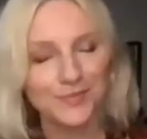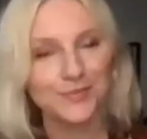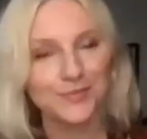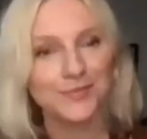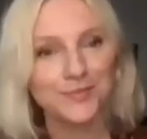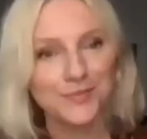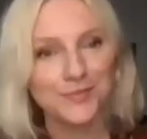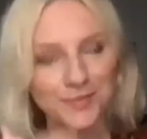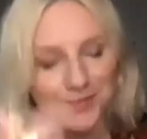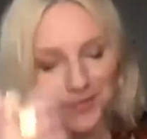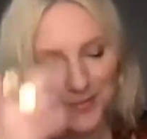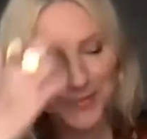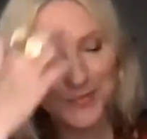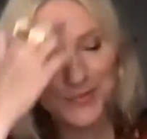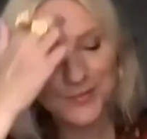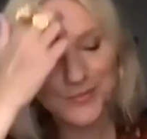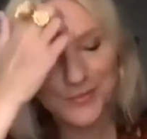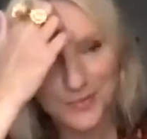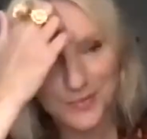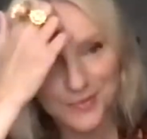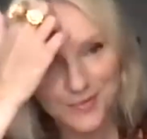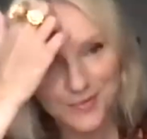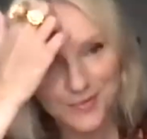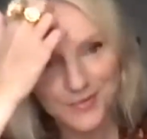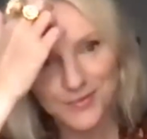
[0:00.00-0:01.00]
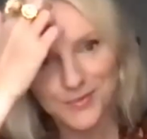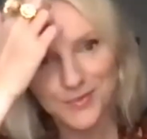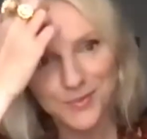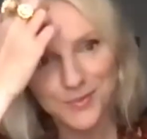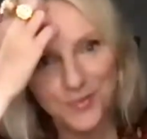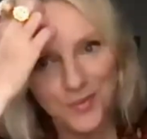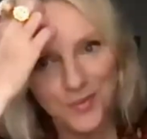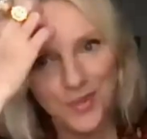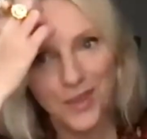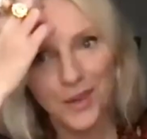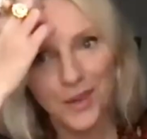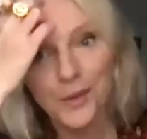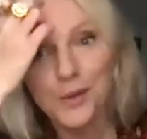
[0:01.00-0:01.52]
of it, it was surreal. So
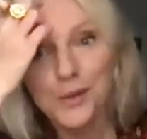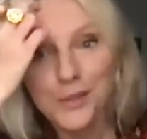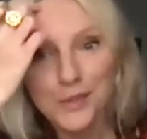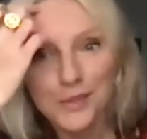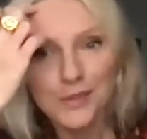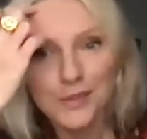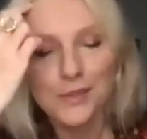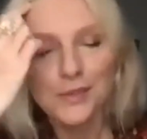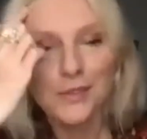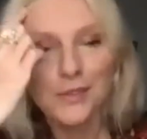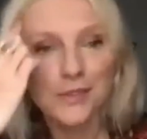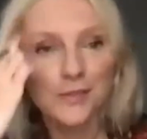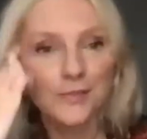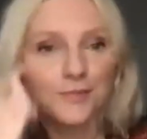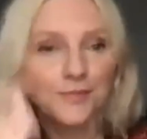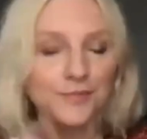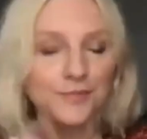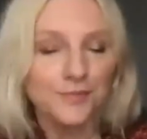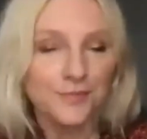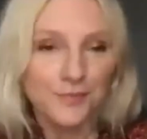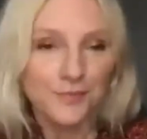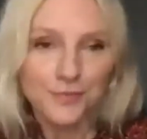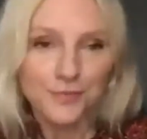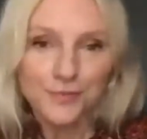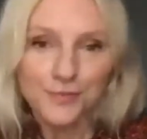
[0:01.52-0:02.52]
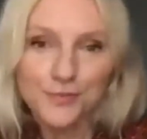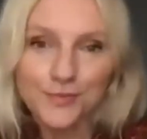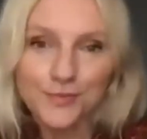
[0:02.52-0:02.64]
none of it really made sense to